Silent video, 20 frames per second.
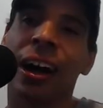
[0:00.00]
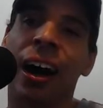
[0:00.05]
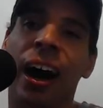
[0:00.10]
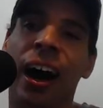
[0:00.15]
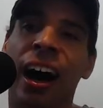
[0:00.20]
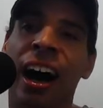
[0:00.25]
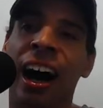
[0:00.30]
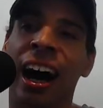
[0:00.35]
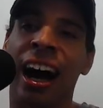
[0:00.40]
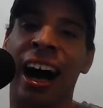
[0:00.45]

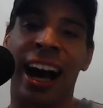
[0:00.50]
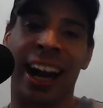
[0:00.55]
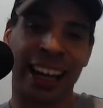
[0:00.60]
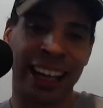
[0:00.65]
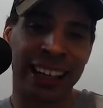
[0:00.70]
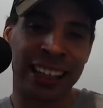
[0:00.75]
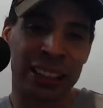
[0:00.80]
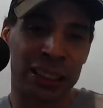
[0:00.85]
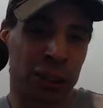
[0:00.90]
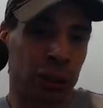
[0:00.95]
I'm going
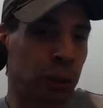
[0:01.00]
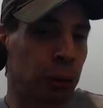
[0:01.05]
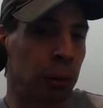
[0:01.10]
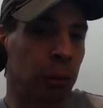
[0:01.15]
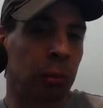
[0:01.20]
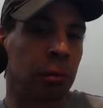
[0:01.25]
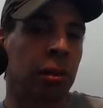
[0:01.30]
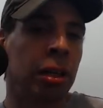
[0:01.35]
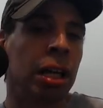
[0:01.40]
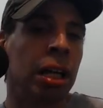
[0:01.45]
to do
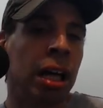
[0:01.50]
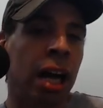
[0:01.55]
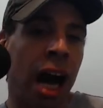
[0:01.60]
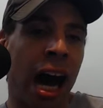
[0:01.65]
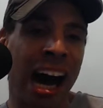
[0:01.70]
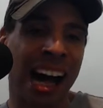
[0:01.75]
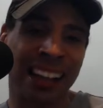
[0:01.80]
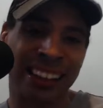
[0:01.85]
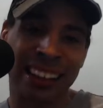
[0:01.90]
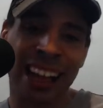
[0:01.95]

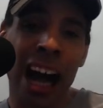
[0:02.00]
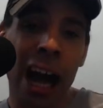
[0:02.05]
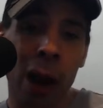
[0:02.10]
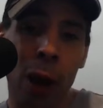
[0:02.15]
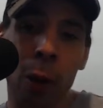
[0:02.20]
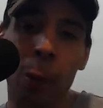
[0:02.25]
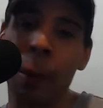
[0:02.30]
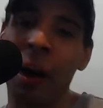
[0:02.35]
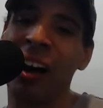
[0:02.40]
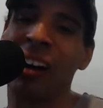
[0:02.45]
Taco
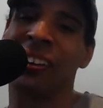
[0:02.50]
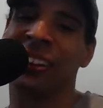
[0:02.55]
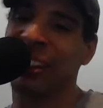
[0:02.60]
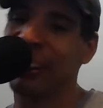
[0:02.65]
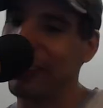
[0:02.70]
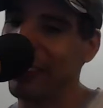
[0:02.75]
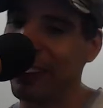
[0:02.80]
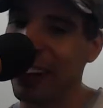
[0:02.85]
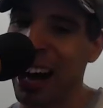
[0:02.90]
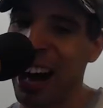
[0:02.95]
Bell,
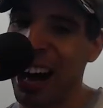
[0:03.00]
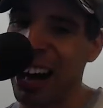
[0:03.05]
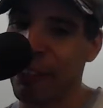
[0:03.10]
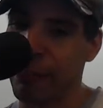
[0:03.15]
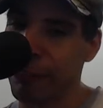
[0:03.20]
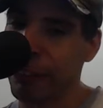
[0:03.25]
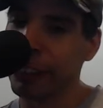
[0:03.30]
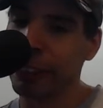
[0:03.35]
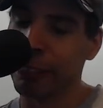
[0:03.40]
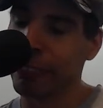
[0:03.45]
their
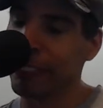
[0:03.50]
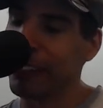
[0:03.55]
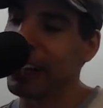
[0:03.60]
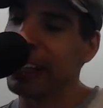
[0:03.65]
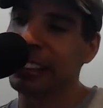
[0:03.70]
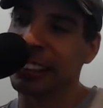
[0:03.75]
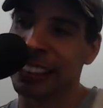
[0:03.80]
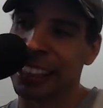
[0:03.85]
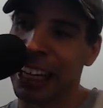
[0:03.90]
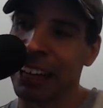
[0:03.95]
French
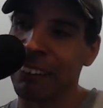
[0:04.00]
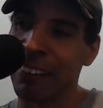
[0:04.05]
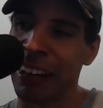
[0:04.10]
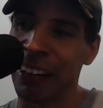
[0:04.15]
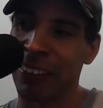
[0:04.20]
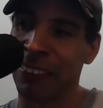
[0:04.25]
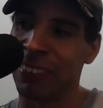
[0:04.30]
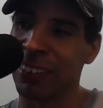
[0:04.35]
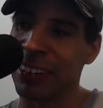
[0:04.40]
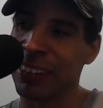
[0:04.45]
fries come
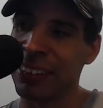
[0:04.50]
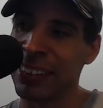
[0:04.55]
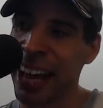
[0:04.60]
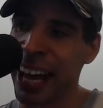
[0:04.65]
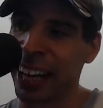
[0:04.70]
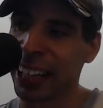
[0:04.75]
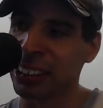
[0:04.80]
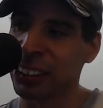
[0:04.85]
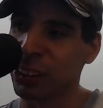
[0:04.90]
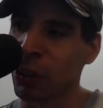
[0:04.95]
out
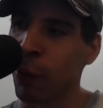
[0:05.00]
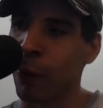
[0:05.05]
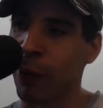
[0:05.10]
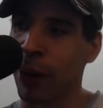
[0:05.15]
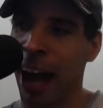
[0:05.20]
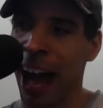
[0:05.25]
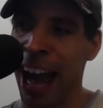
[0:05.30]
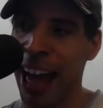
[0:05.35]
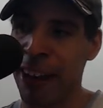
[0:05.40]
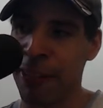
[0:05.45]
next or
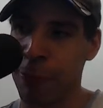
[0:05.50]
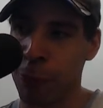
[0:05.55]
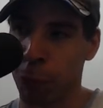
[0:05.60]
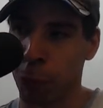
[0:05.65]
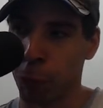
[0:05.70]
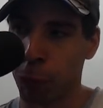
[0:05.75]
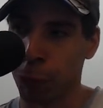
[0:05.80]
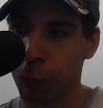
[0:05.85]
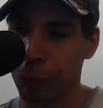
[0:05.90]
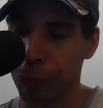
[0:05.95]

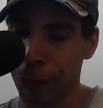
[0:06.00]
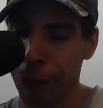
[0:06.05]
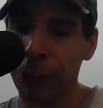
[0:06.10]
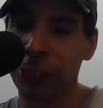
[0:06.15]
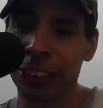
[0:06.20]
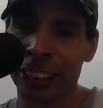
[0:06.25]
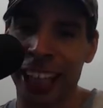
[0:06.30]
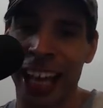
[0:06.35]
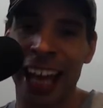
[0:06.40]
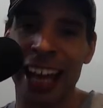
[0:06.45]
on
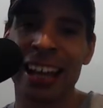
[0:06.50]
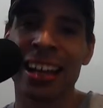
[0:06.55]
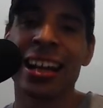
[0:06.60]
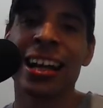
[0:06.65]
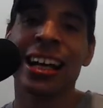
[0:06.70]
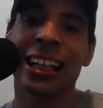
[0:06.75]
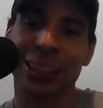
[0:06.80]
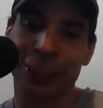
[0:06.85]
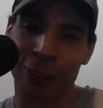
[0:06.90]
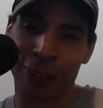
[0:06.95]
Thursday,
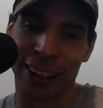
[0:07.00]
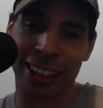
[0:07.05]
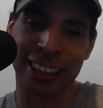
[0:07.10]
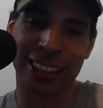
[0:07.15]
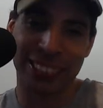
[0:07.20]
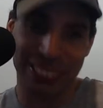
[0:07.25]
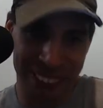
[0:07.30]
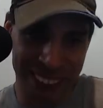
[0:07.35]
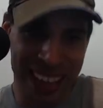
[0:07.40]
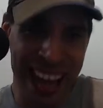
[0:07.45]
so we're going to
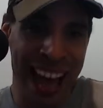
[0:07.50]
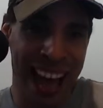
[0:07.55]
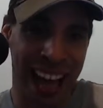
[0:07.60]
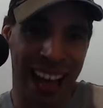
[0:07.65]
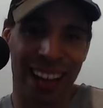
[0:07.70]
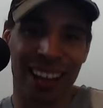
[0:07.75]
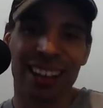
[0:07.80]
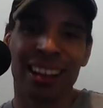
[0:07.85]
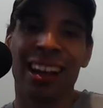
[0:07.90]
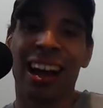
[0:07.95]
do that.
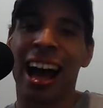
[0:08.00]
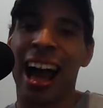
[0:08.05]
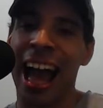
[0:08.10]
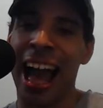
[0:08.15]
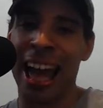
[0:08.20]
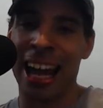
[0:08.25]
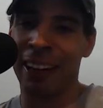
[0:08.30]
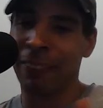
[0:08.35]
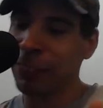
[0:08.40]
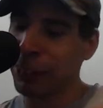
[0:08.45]
And
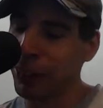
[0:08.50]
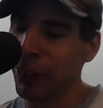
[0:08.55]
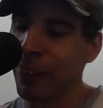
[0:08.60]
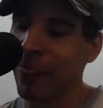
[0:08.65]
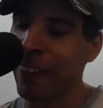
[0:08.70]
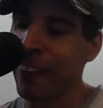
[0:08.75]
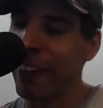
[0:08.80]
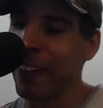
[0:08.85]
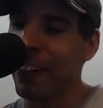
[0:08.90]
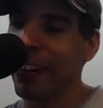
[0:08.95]
I'm
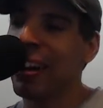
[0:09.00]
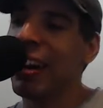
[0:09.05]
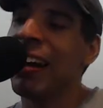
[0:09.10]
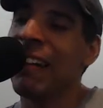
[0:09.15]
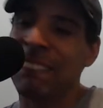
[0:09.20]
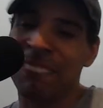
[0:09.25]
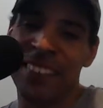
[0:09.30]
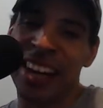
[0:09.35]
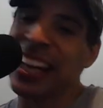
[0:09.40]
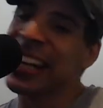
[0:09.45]
sure
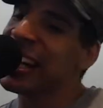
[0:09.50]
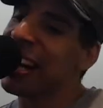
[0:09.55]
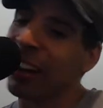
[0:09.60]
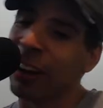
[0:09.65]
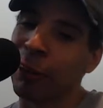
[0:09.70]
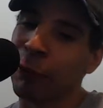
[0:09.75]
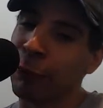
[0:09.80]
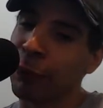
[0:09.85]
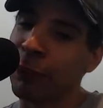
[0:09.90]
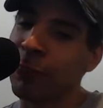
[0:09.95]
many other
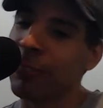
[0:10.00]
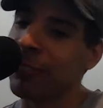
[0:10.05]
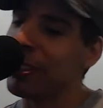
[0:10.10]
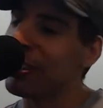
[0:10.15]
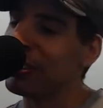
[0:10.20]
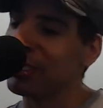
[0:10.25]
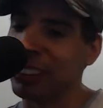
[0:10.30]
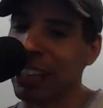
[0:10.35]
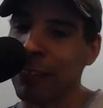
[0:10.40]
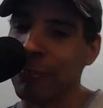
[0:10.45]
food
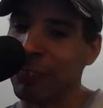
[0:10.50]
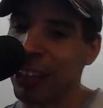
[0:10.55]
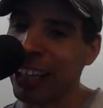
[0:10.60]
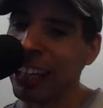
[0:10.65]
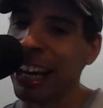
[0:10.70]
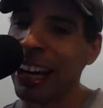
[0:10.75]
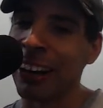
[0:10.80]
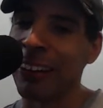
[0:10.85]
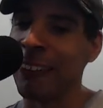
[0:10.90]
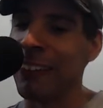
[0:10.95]
reviewers have done that
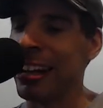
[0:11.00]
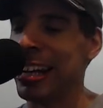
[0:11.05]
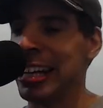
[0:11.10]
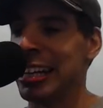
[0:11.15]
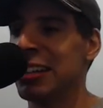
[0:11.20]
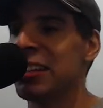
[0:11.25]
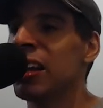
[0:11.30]
already.